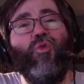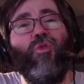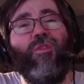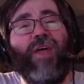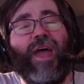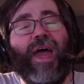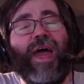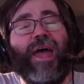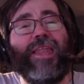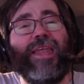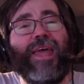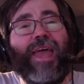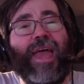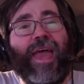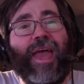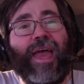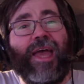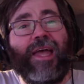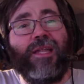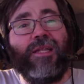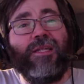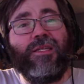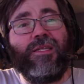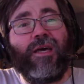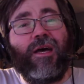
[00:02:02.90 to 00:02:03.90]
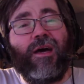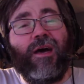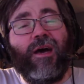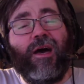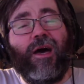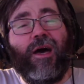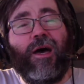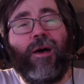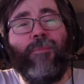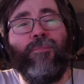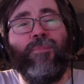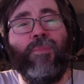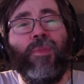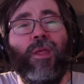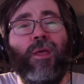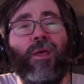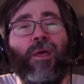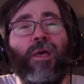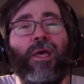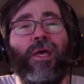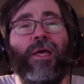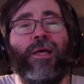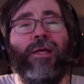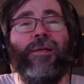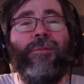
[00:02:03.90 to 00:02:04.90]
that end,
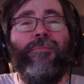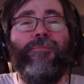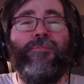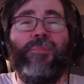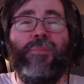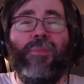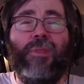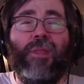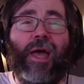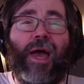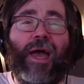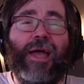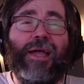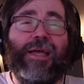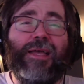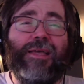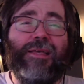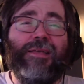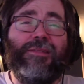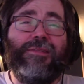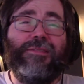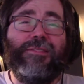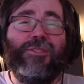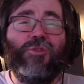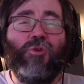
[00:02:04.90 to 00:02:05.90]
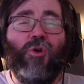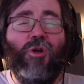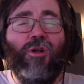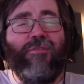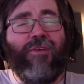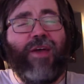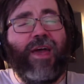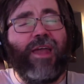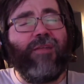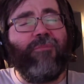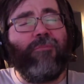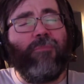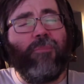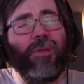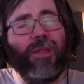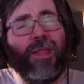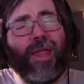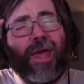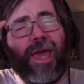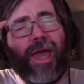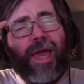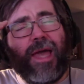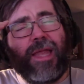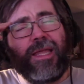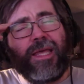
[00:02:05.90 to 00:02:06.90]
I sort of had a
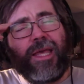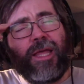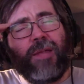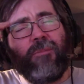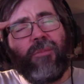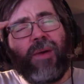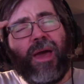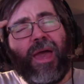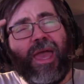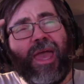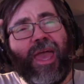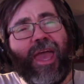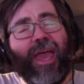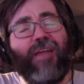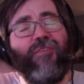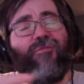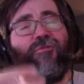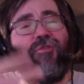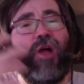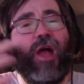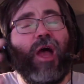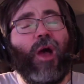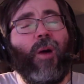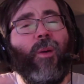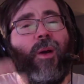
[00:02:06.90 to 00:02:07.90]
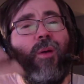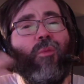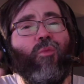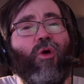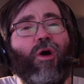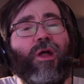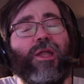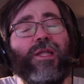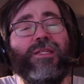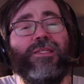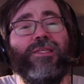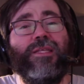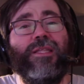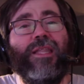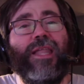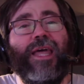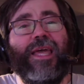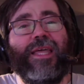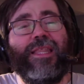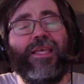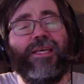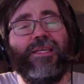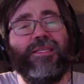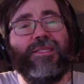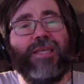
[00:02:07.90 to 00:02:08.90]
plan in my head for how I wanted to lay
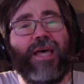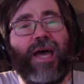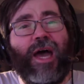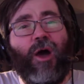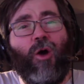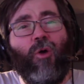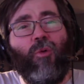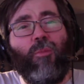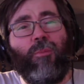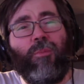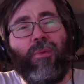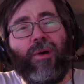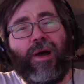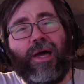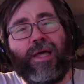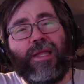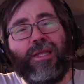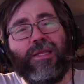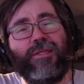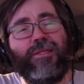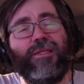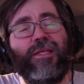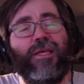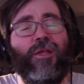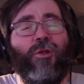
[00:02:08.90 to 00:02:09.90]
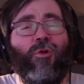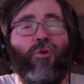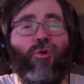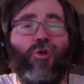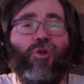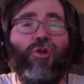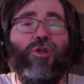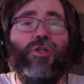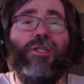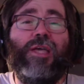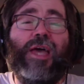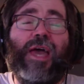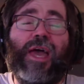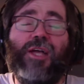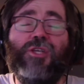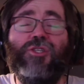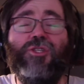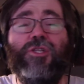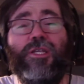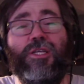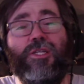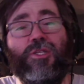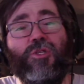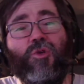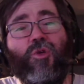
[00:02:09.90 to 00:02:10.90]
this out, but in order to
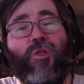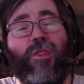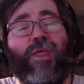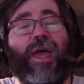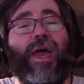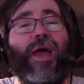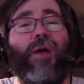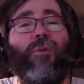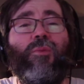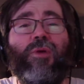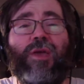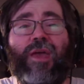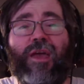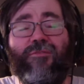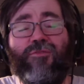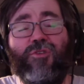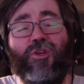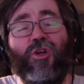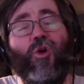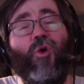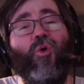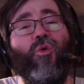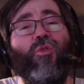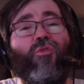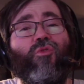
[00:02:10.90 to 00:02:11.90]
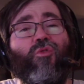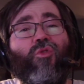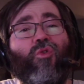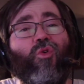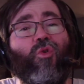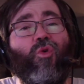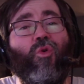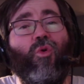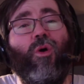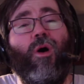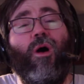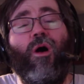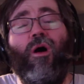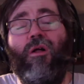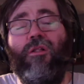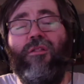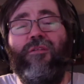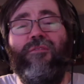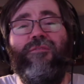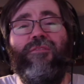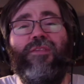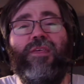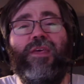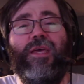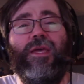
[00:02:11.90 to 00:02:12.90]
actually do that, we have to go through all
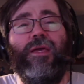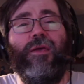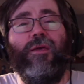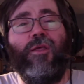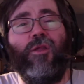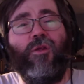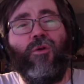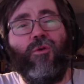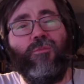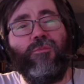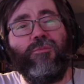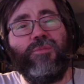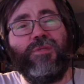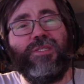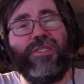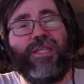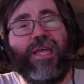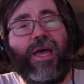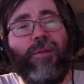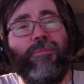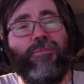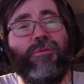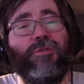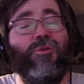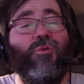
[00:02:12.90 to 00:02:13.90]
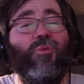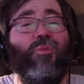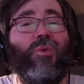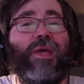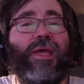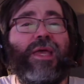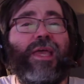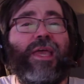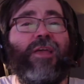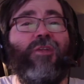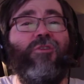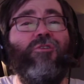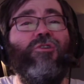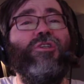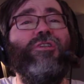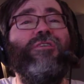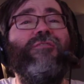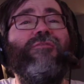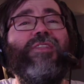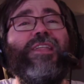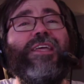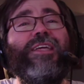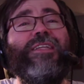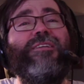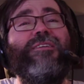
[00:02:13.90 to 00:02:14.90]
of the, steps. So we
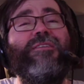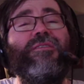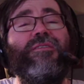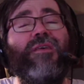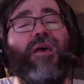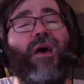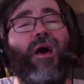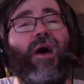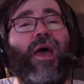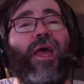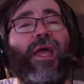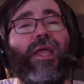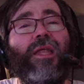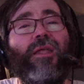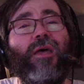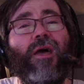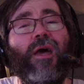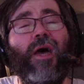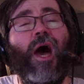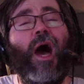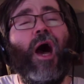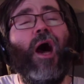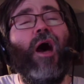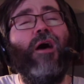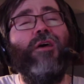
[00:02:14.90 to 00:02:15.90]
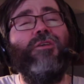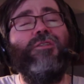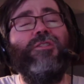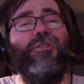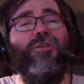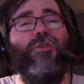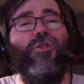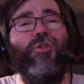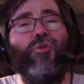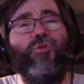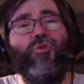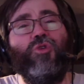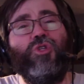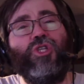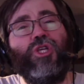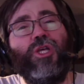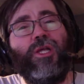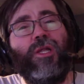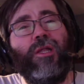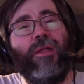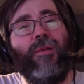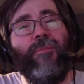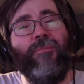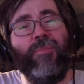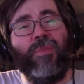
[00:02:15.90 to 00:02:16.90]
iteratively designed a solution